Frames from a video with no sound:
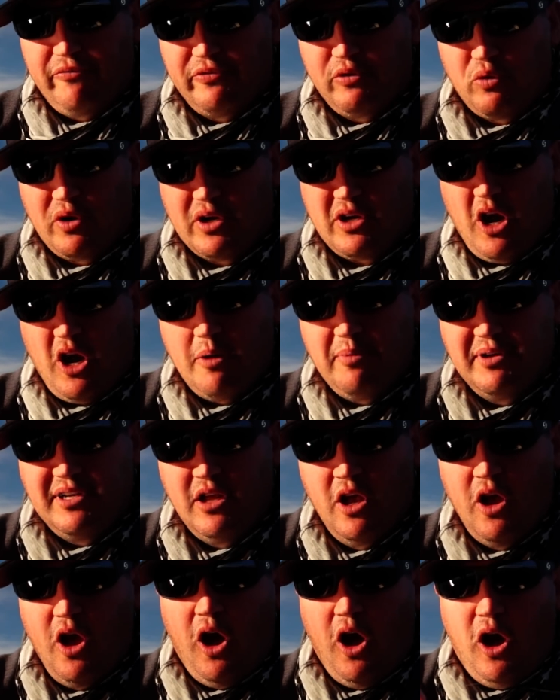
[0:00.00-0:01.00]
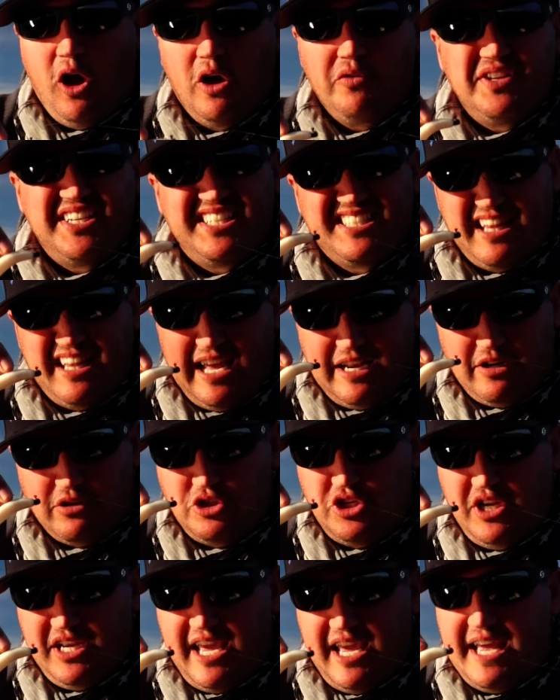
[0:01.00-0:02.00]
fluorocarbon on these lighter
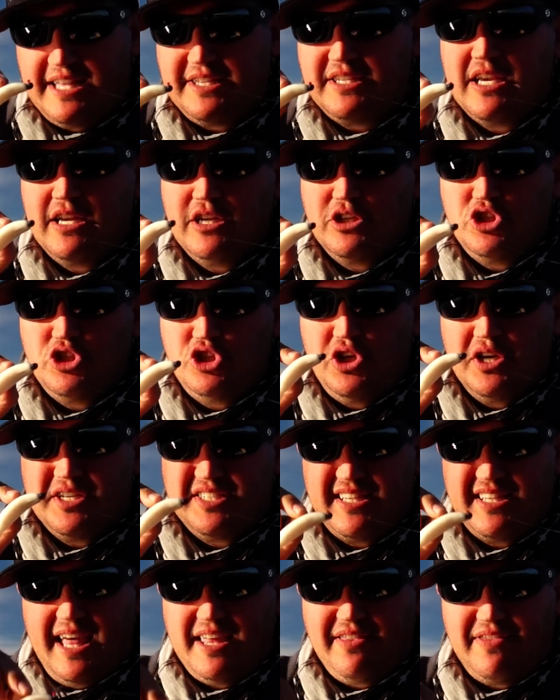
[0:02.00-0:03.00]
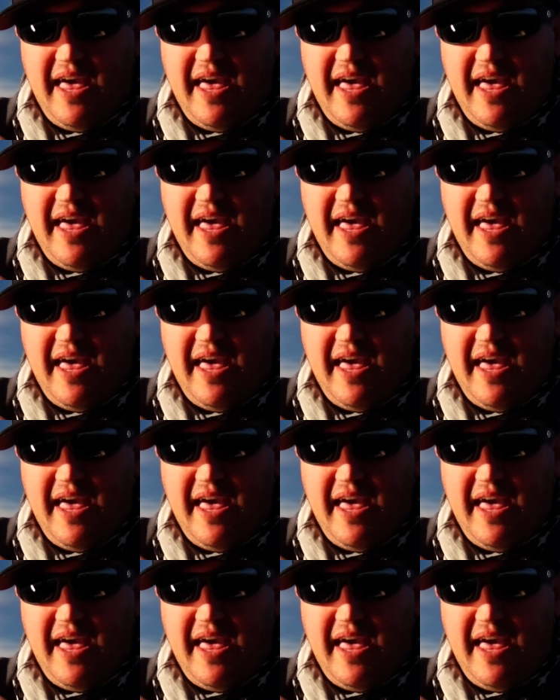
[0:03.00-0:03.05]
jig heads, just like